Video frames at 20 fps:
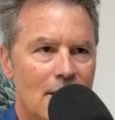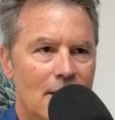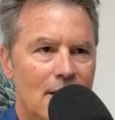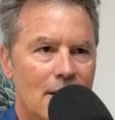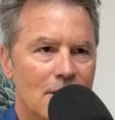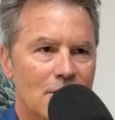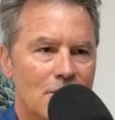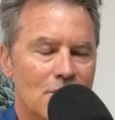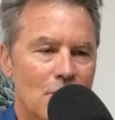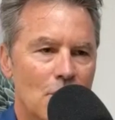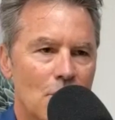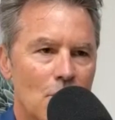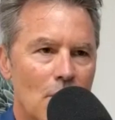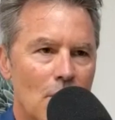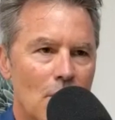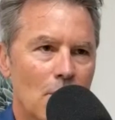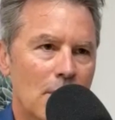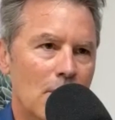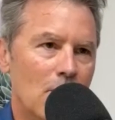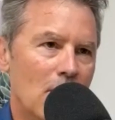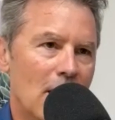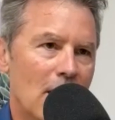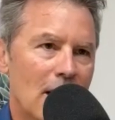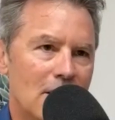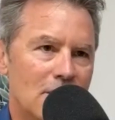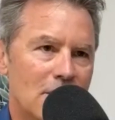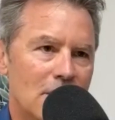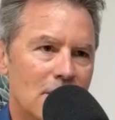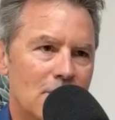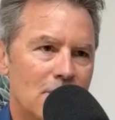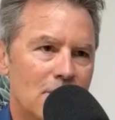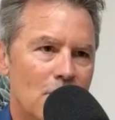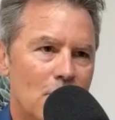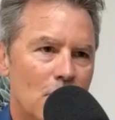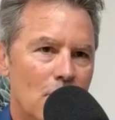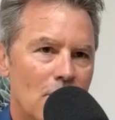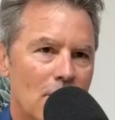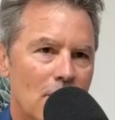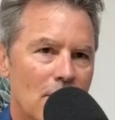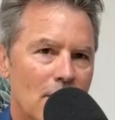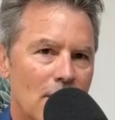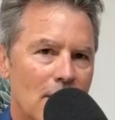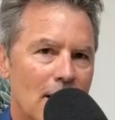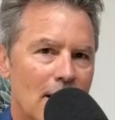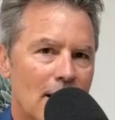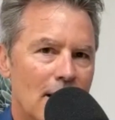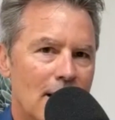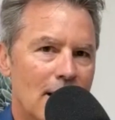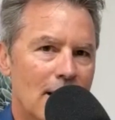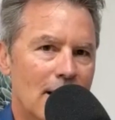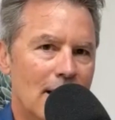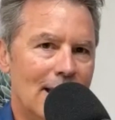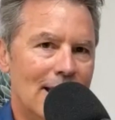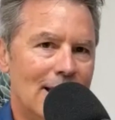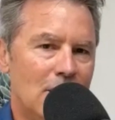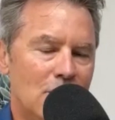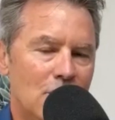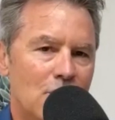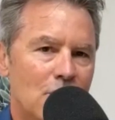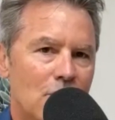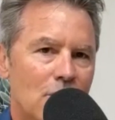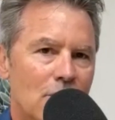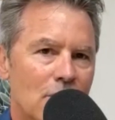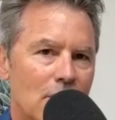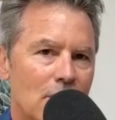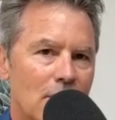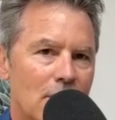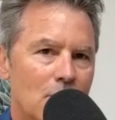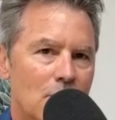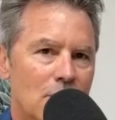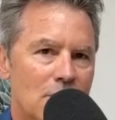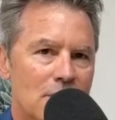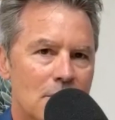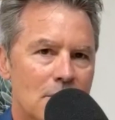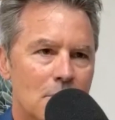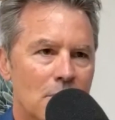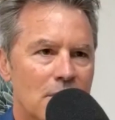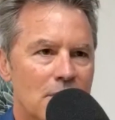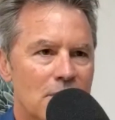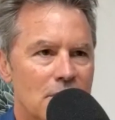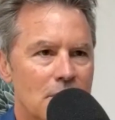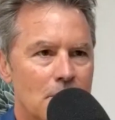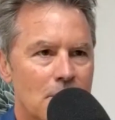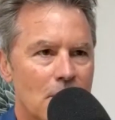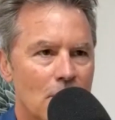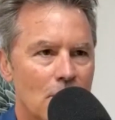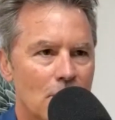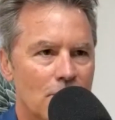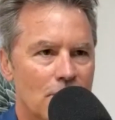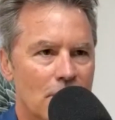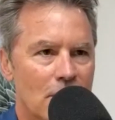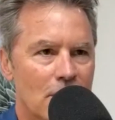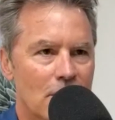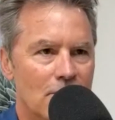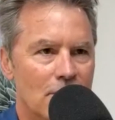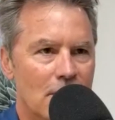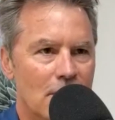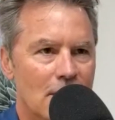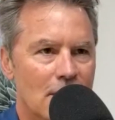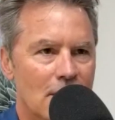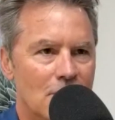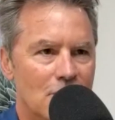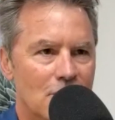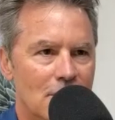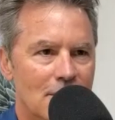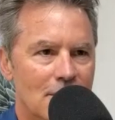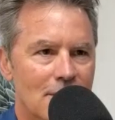And so what we were asking for internally was simply zip code verification.